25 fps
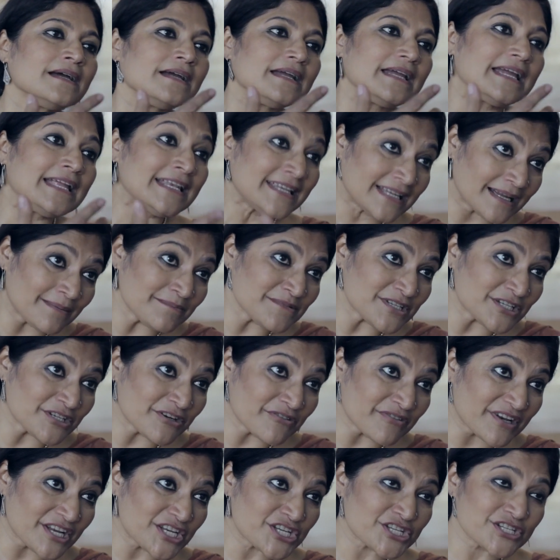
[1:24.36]
income
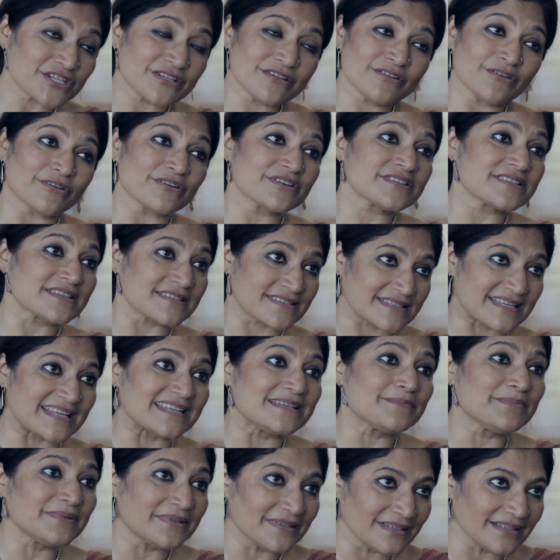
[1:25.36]
generation or
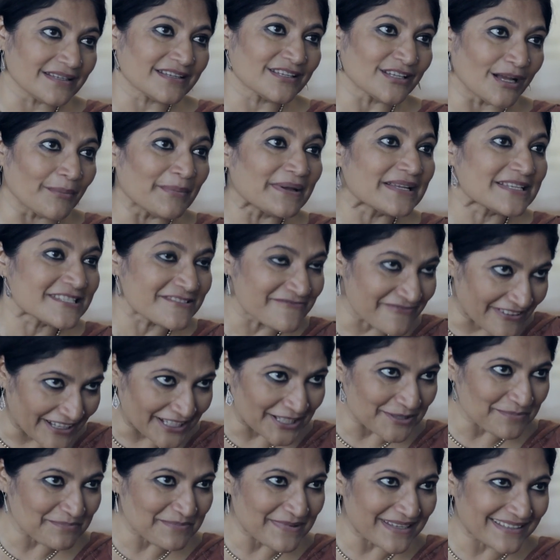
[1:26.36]
sustainable economic
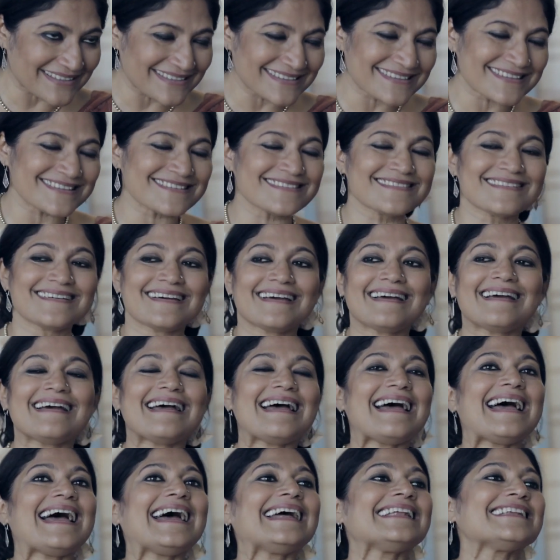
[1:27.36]
development,
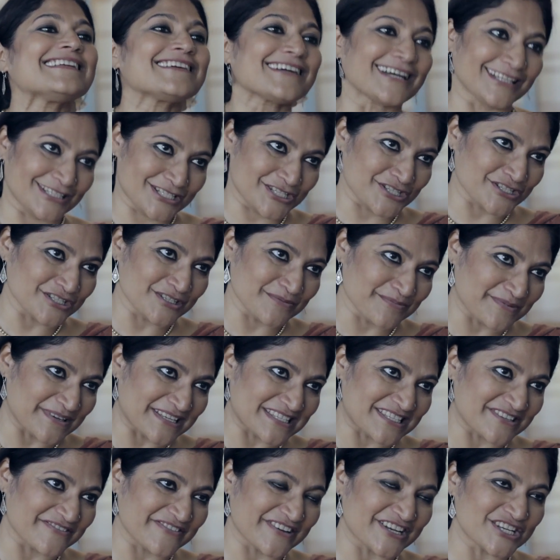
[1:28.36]
and cultural
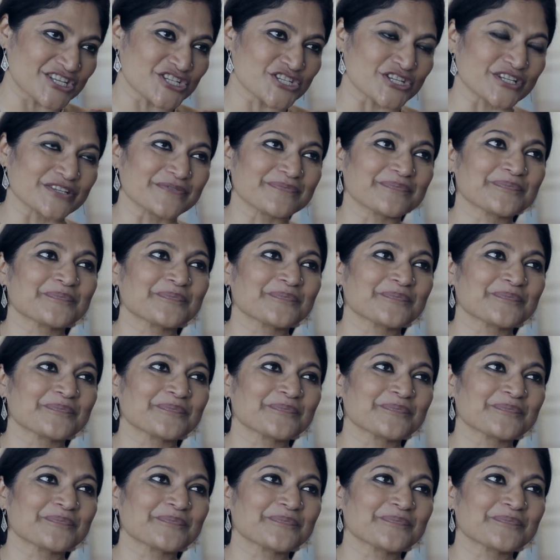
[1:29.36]
preservation.